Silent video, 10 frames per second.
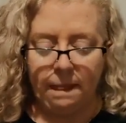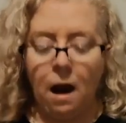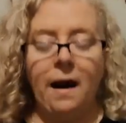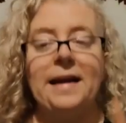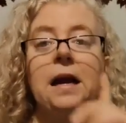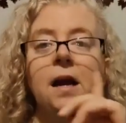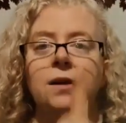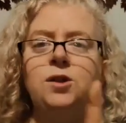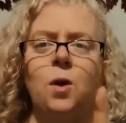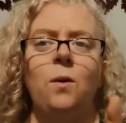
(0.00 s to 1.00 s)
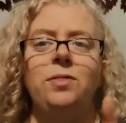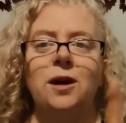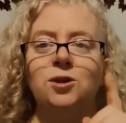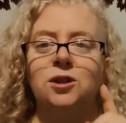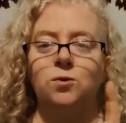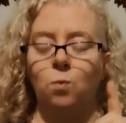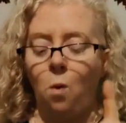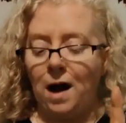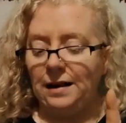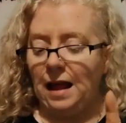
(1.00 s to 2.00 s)
All right, so there's this
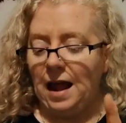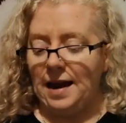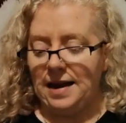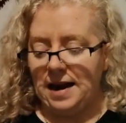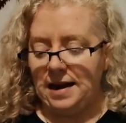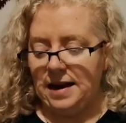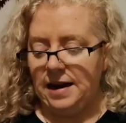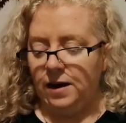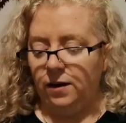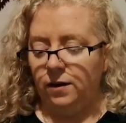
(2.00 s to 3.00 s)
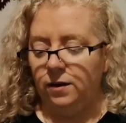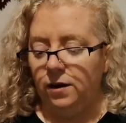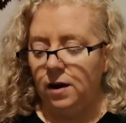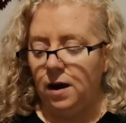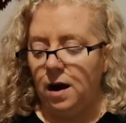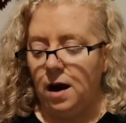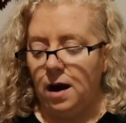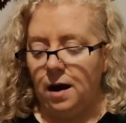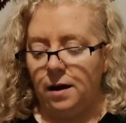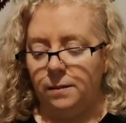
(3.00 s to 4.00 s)
one line in here
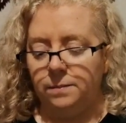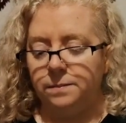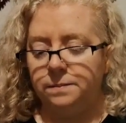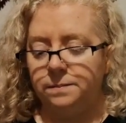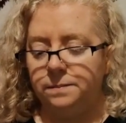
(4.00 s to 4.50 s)
um,